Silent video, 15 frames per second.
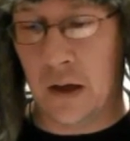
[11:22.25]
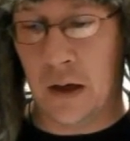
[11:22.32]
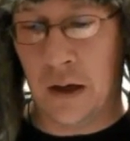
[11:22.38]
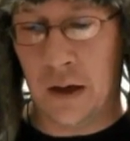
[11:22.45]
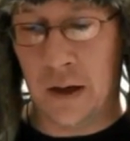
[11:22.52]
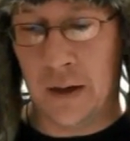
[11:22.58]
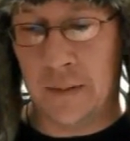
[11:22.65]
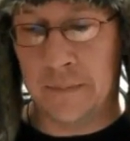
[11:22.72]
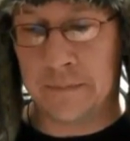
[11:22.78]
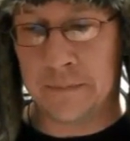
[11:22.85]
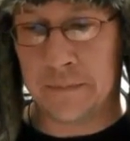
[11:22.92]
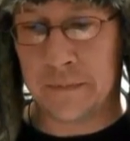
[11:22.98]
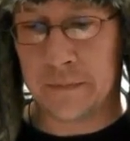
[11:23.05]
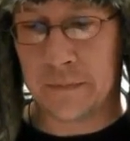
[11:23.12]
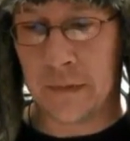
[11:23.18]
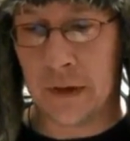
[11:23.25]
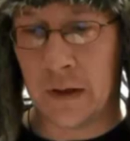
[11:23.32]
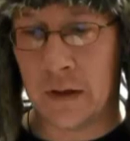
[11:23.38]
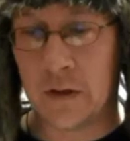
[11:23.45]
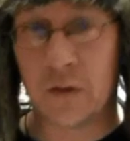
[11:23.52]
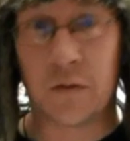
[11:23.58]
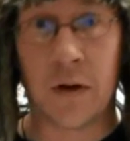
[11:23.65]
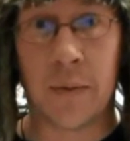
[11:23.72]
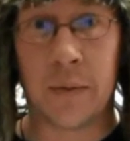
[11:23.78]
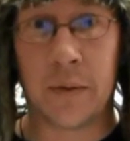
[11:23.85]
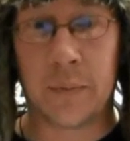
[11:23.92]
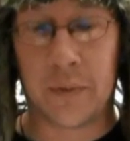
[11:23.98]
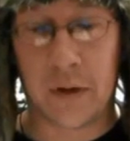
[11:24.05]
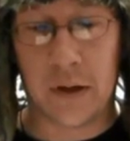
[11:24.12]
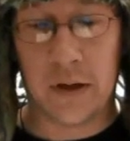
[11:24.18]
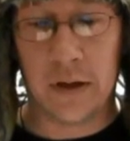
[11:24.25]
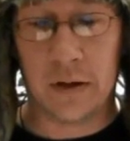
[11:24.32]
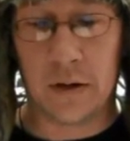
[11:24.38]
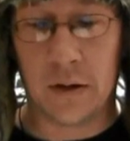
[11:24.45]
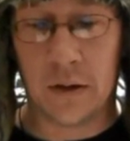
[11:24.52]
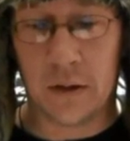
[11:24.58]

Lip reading: And just wrap it up right here.